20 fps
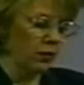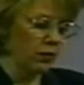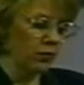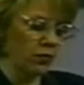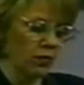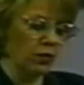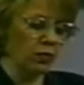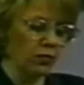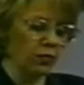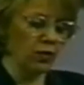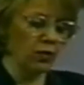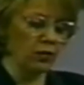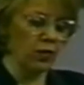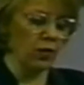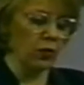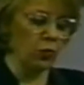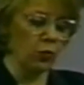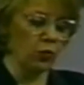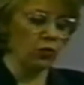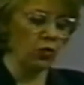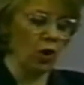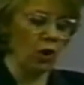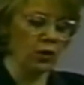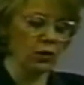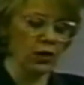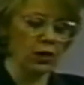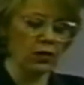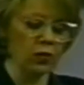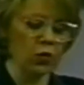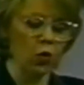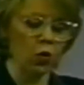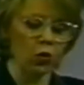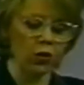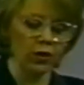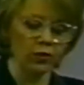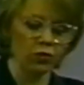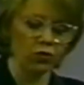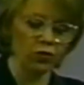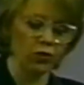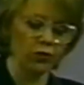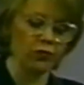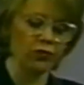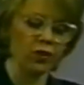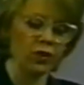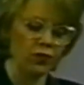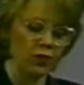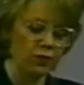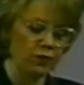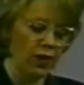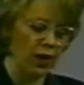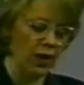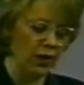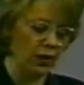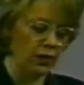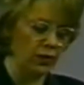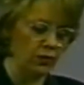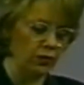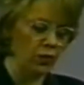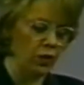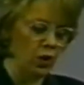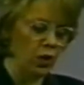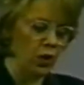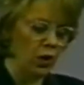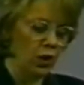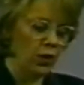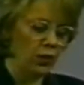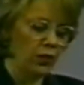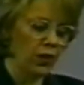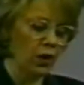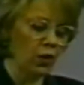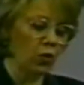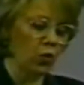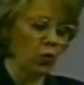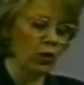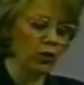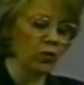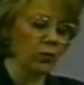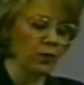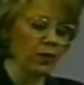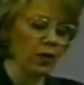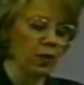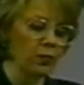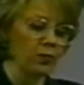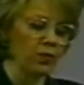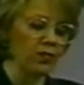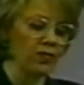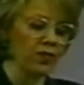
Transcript: here's, here's another one talking on the coalition of TV violence. They are going to become